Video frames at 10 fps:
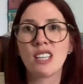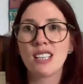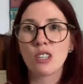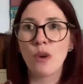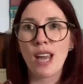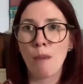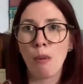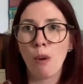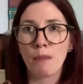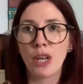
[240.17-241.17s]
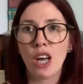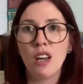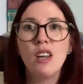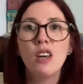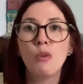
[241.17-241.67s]
And it's quite a popular
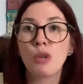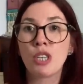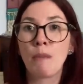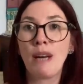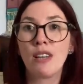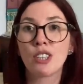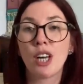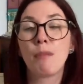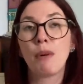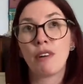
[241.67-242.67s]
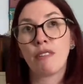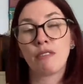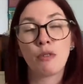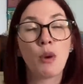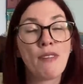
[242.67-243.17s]
washing powder, but
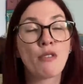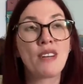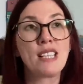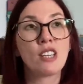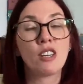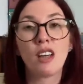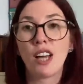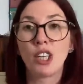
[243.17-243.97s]
for whatever reason, I